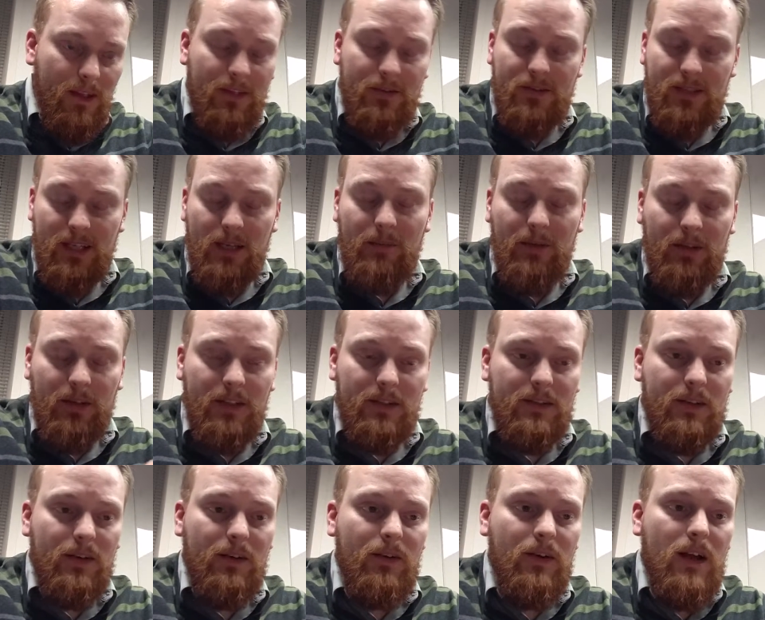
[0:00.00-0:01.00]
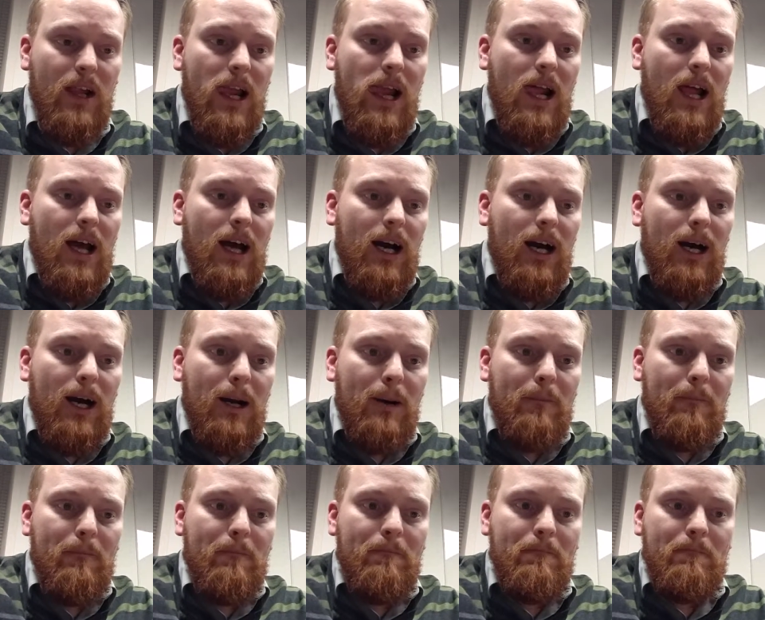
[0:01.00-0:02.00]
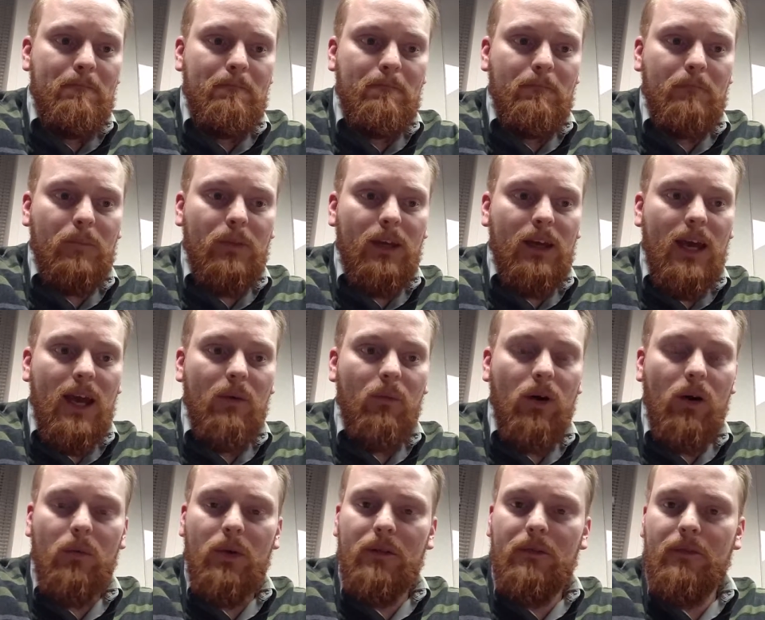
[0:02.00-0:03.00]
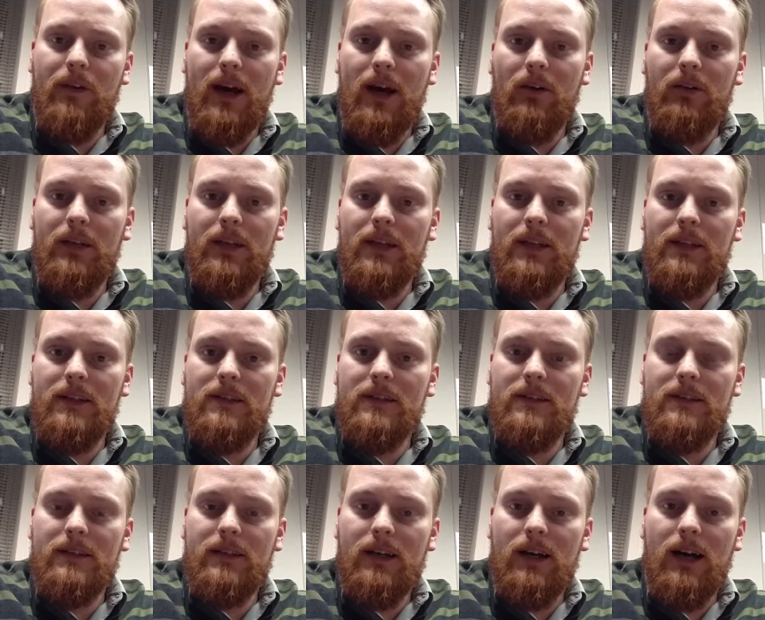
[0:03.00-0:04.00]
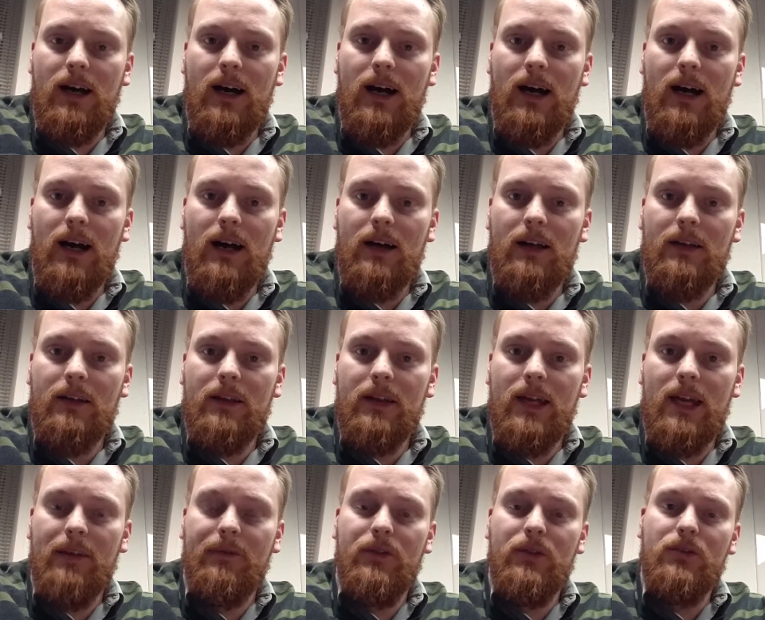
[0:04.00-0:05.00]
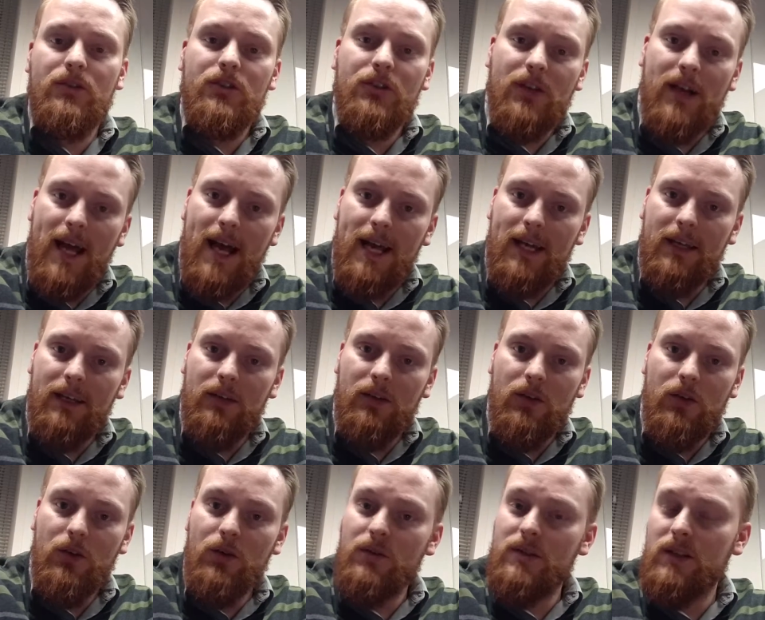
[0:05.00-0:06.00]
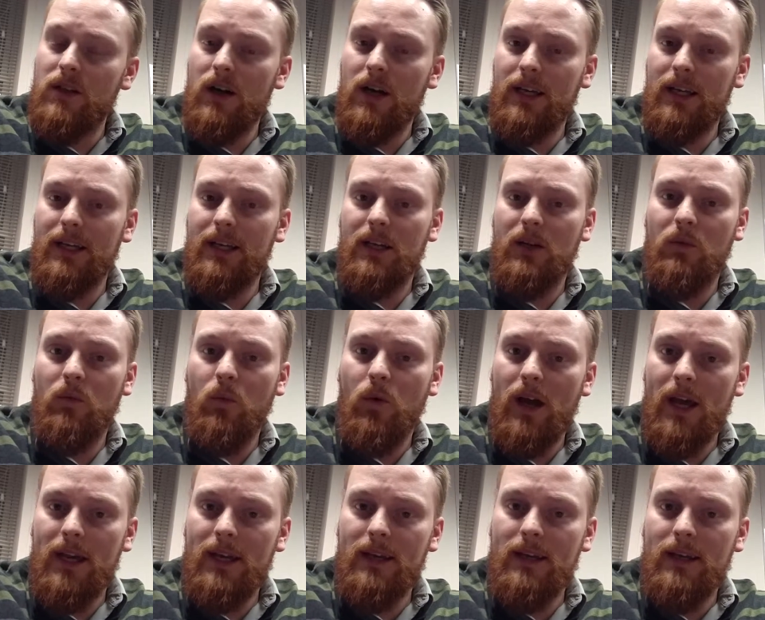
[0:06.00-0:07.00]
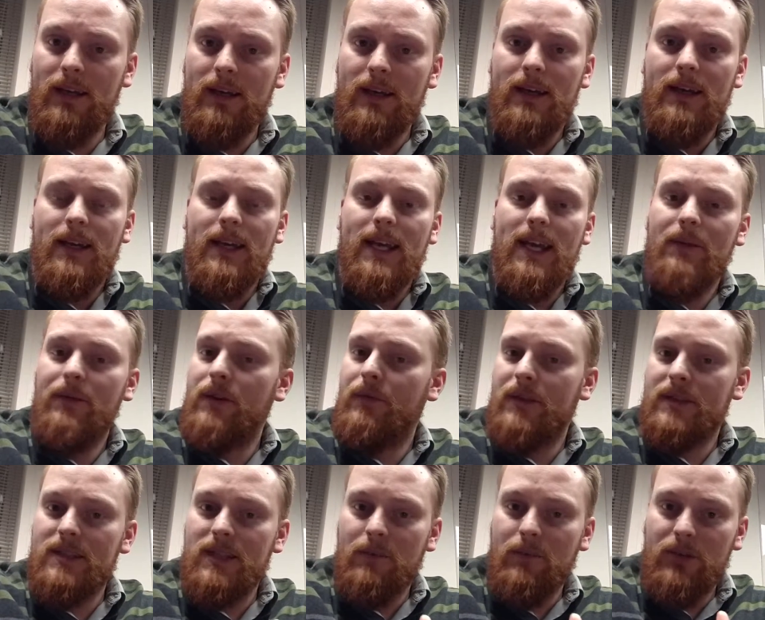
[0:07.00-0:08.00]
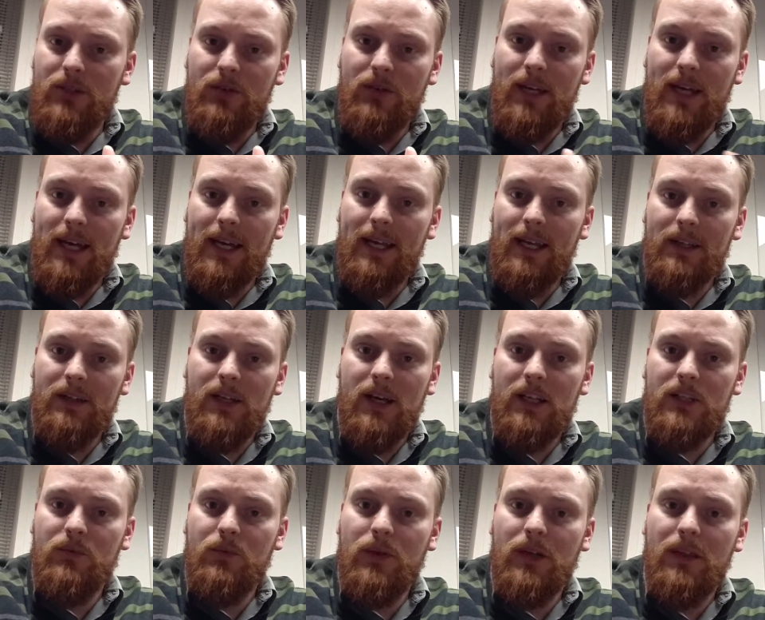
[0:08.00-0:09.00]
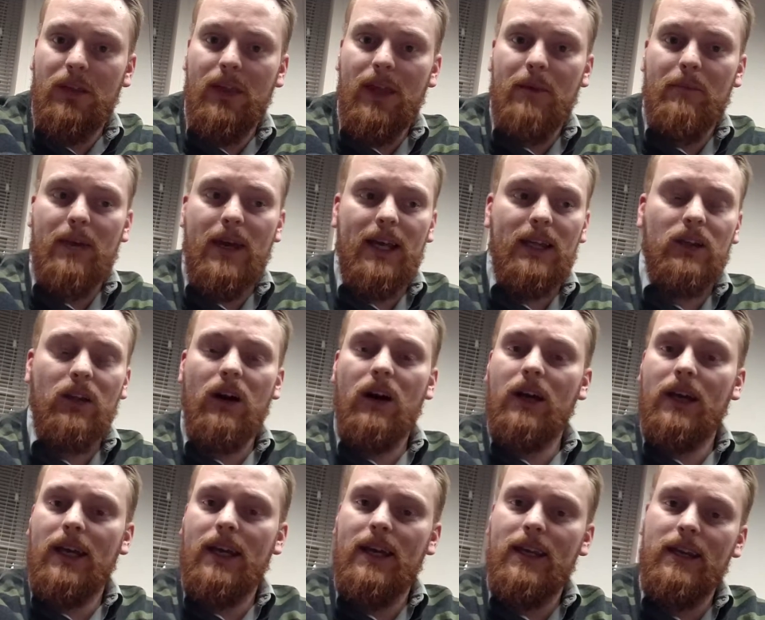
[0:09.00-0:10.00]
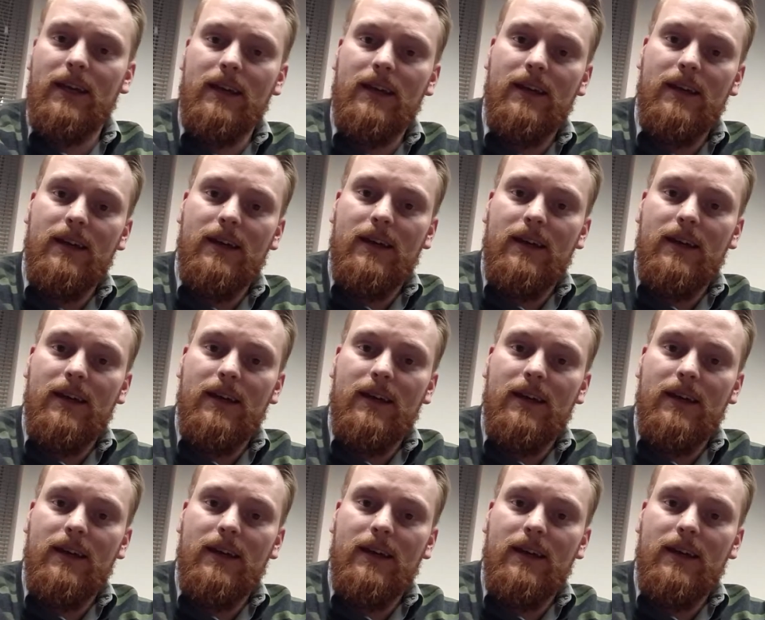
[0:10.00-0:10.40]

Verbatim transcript: seemingly so. Um, and what we found is uh, if you track who's logging in and when, even if it's someone you can't get in touch with, they may log in